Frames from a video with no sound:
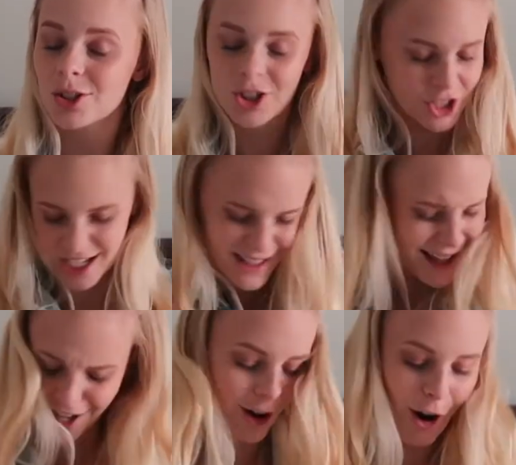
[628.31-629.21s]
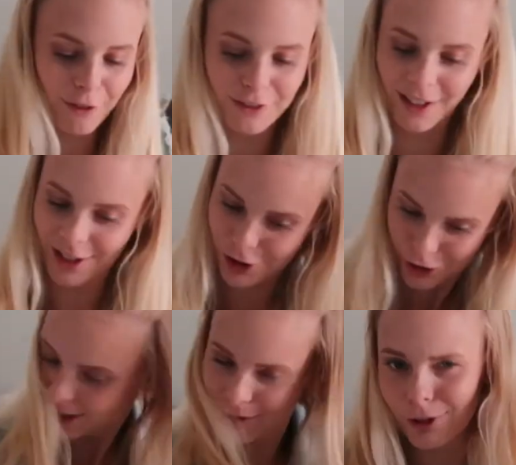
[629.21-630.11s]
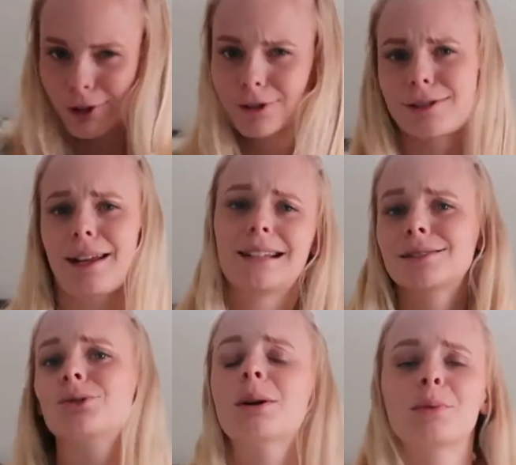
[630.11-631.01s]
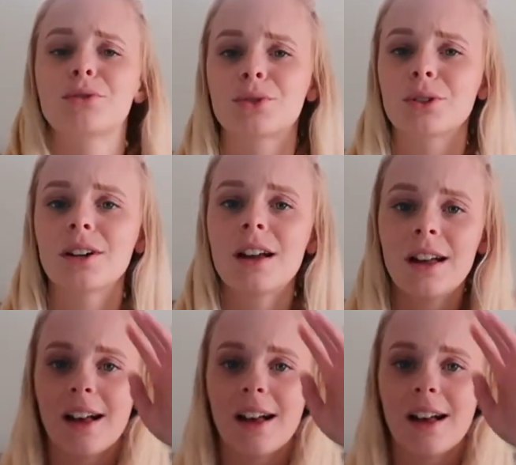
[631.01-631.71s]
shake that off and like just give it a little dance right before,